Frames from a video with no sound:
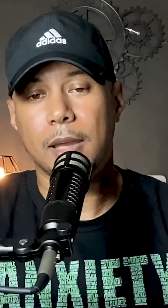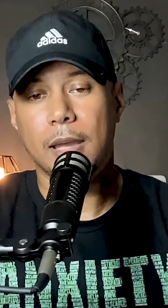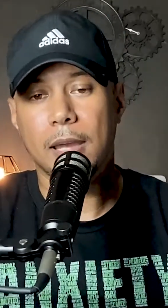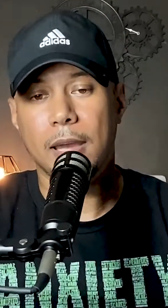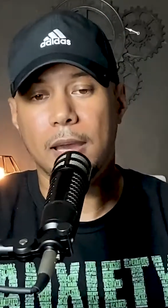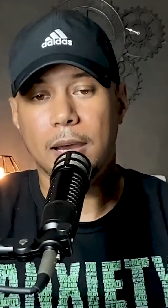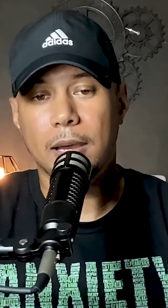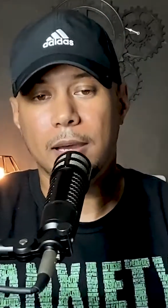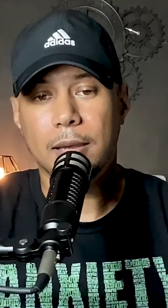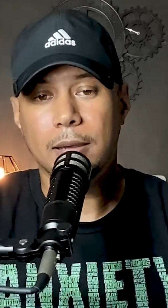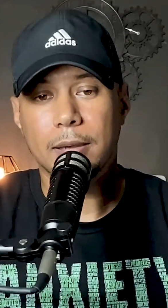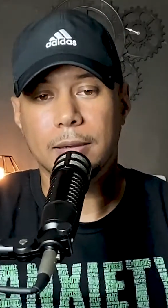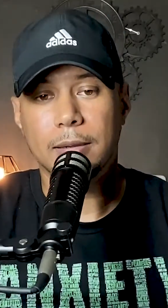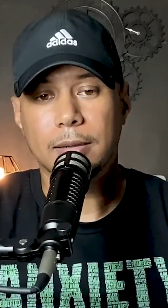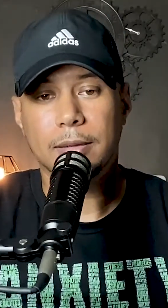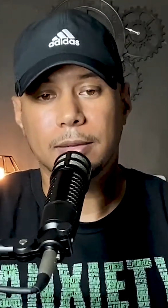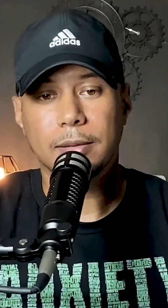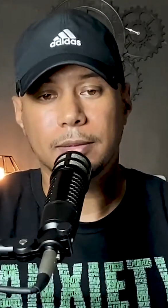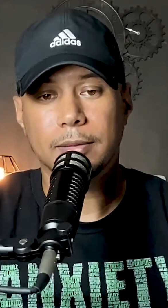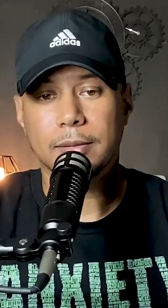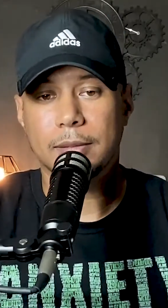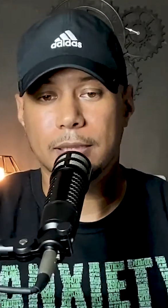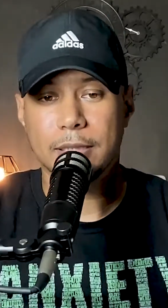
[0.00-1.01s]

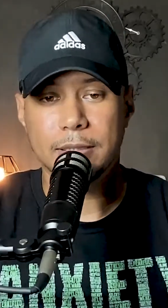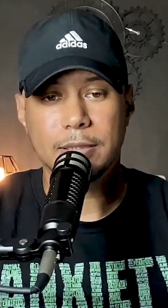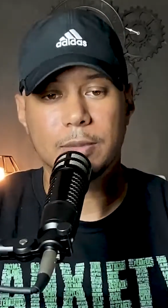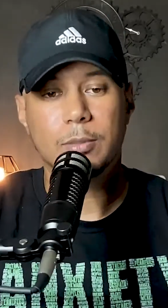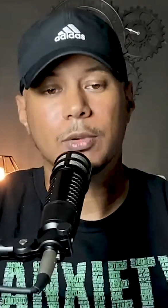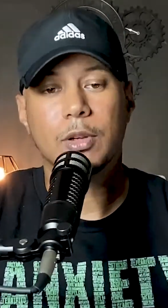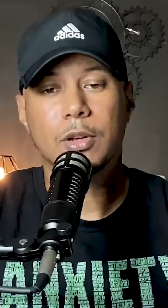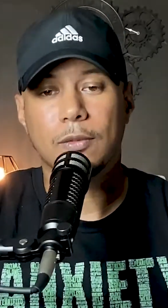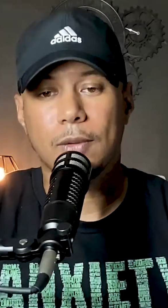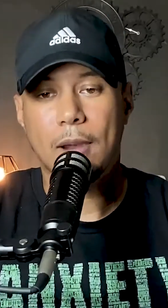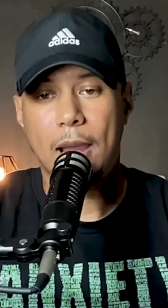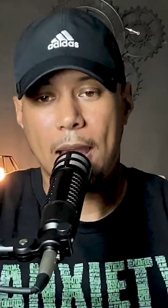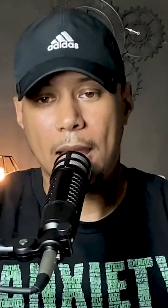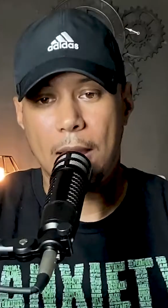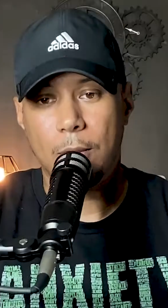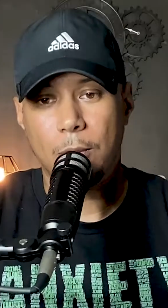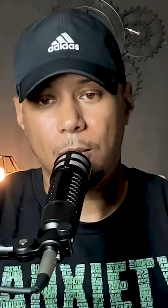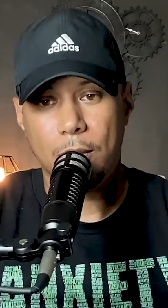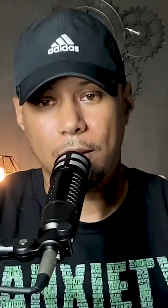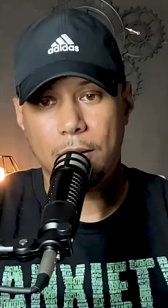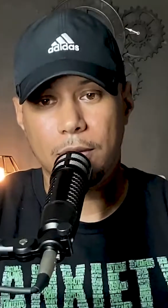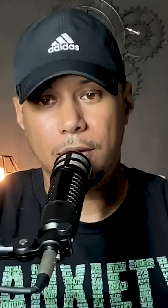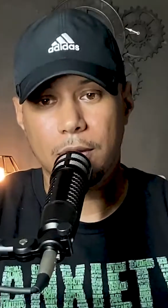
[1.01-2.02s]
Get someone to ride
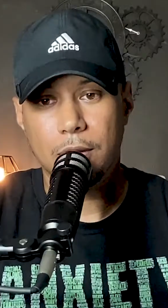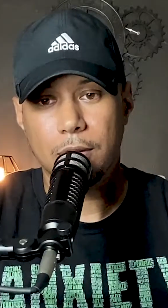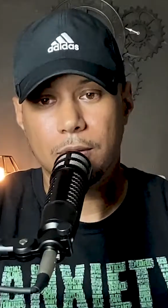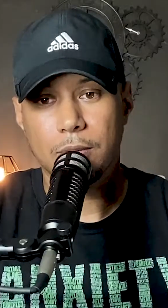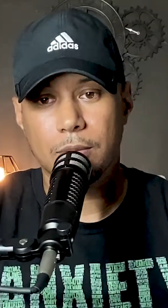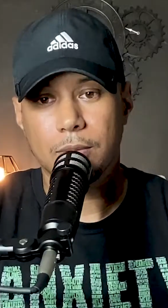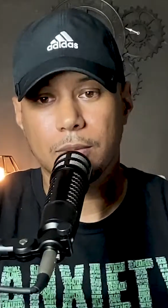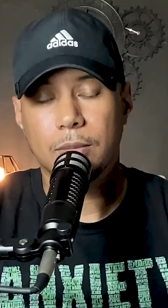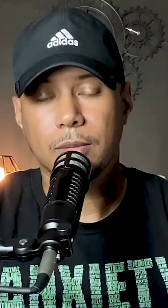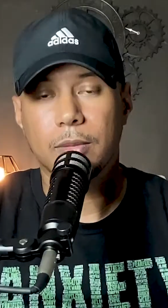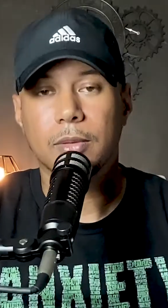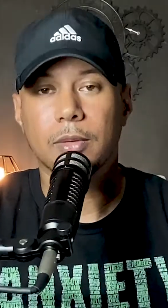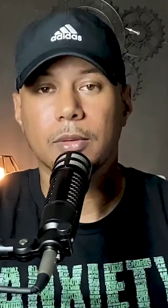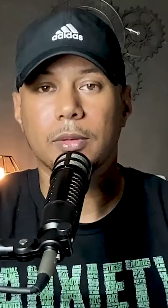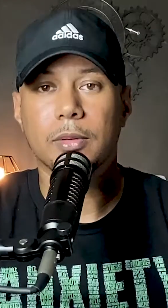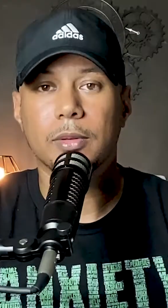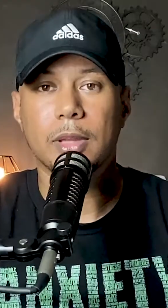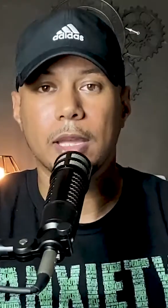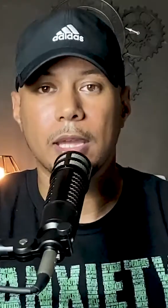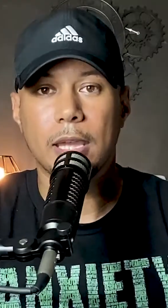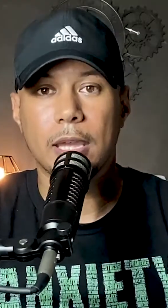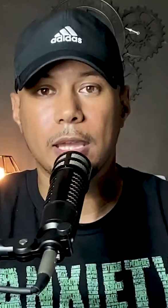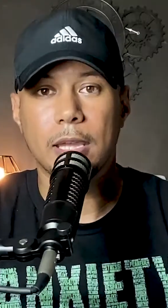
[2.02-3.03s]
with you,
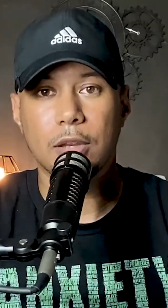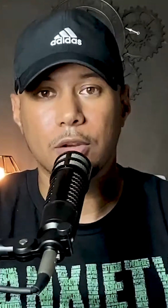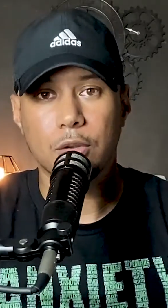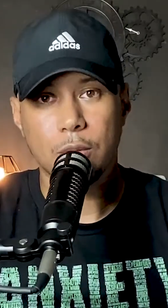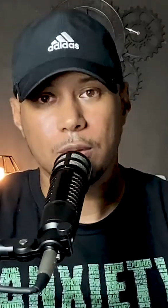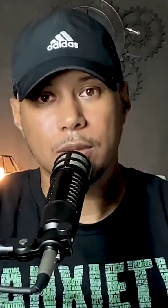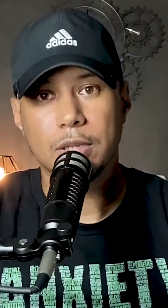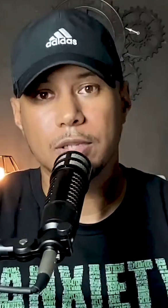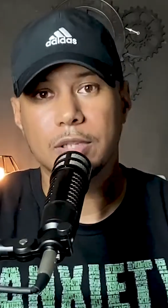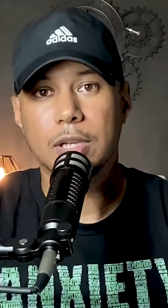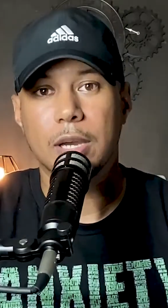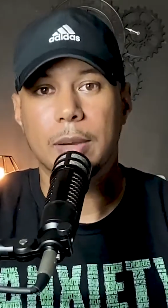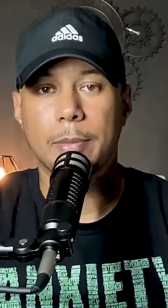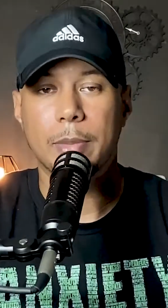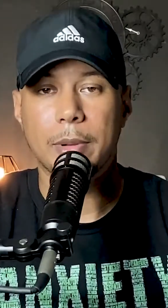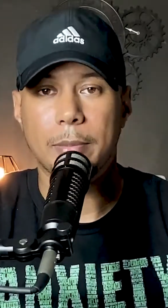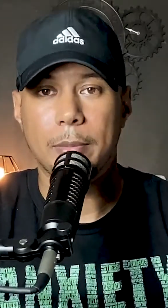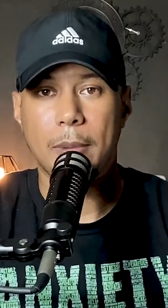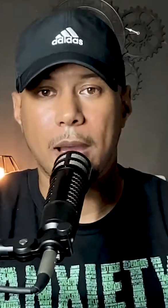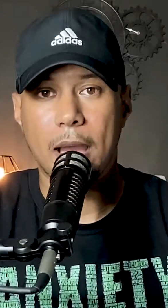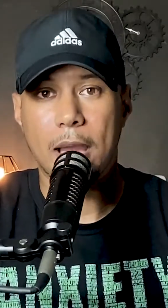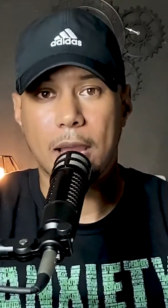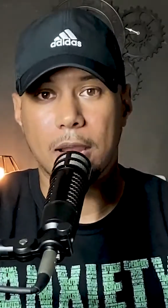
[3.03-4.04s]
then you can jump in
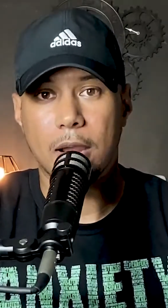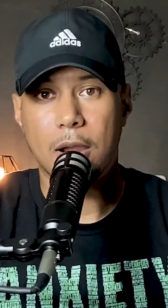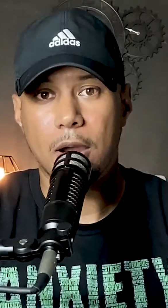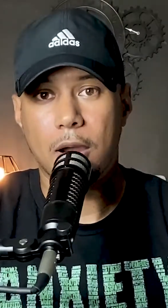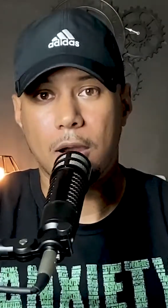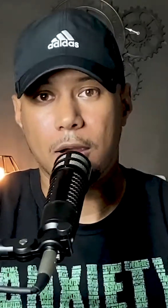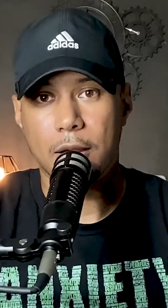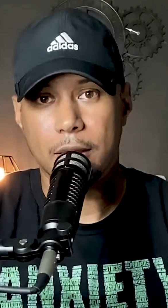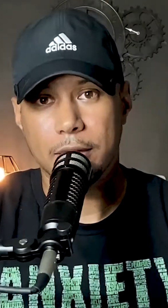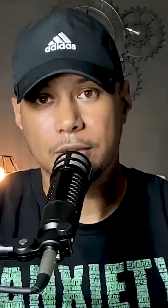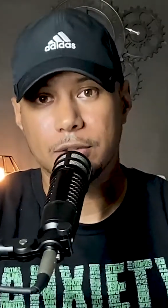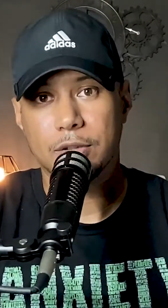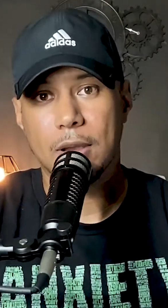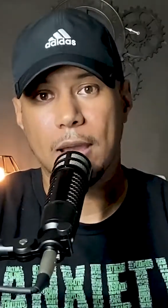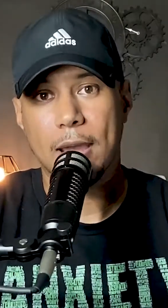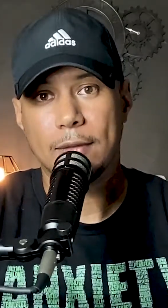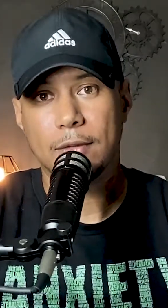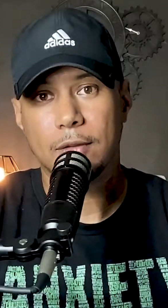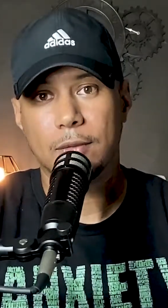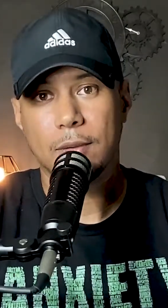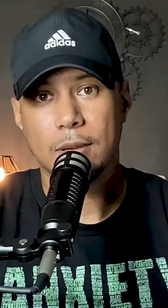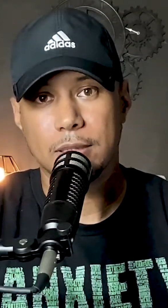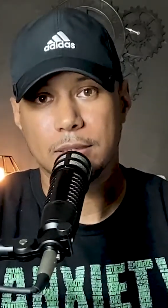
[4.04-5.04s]
my car and drive
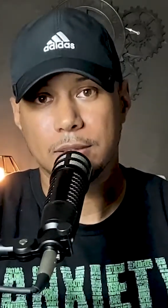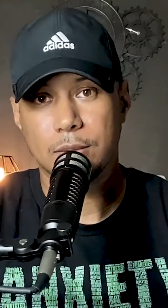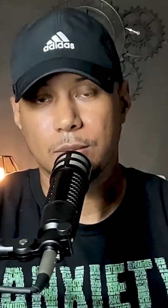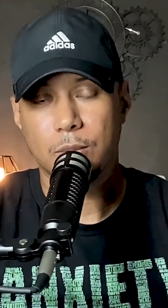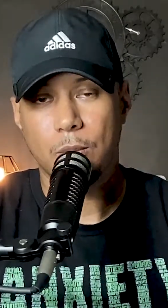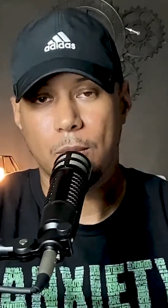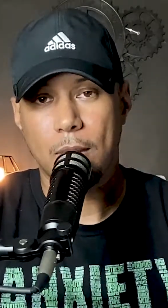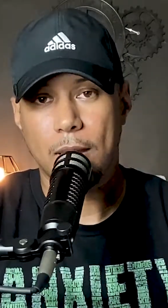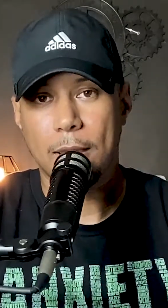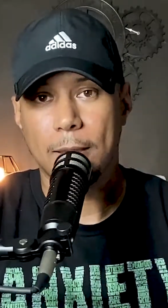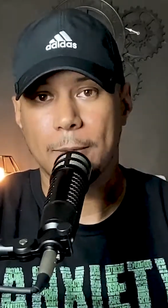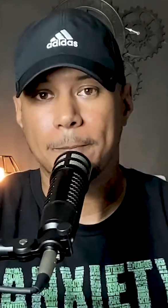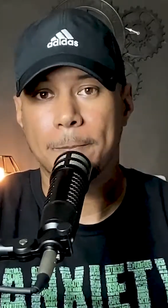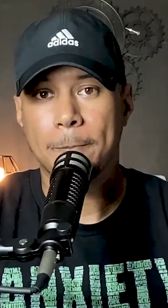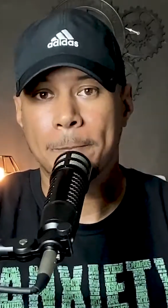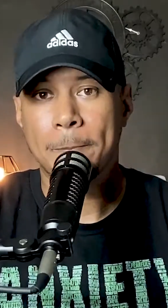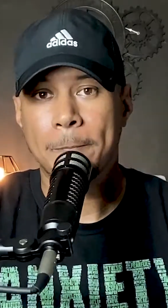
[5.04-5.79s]
the rest of the way.